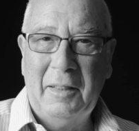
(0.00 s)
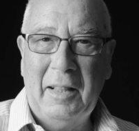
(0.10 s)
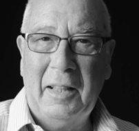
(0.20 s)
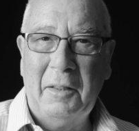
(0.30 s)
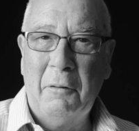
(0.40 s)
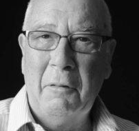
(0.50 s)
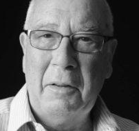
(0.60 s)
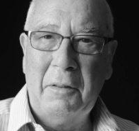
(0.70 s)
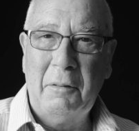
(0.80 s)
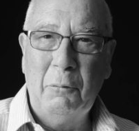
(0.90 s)
I like going
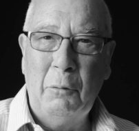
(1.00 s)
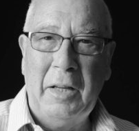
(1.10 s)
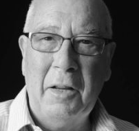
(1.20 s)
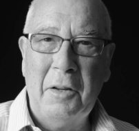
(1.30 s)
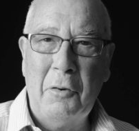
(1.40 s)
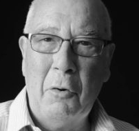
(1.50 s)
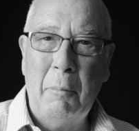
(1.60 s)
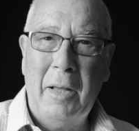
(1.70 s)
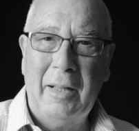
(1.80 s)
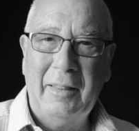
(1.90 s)
around and bring her
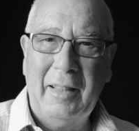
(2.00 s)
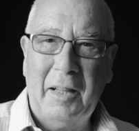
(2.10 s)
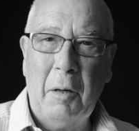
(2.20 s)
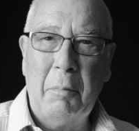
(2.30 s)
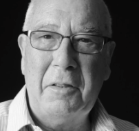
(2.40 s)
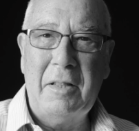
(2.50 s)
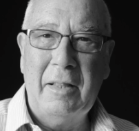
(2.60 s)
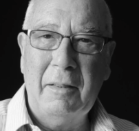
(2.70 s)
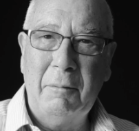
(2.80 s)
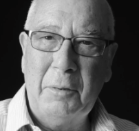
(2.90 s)
doorbell and get a cup of tea
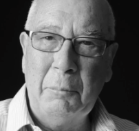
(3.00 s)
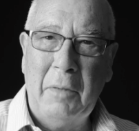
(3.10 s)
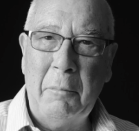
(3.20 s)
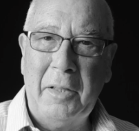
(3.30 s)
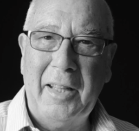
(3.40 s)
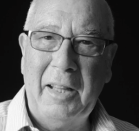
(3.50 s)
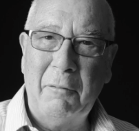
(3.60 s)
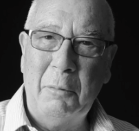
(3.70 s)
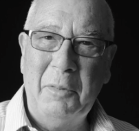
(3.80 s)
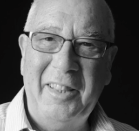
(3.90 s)
and some lemon
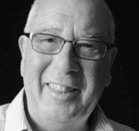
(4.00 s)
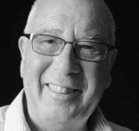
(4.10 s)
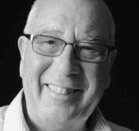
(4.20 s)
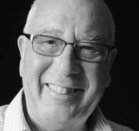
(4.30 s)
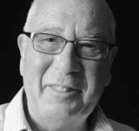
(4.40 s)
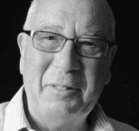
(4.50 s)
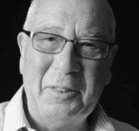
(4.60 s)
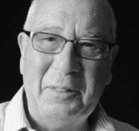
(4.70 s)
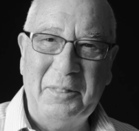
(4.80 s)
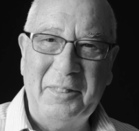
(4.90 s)
cake from her. It's good
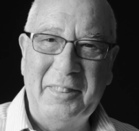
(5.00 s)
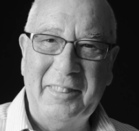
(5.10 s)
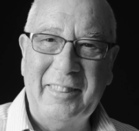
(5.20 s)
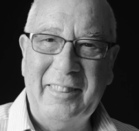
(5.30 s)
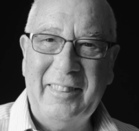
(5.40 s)
fun. She's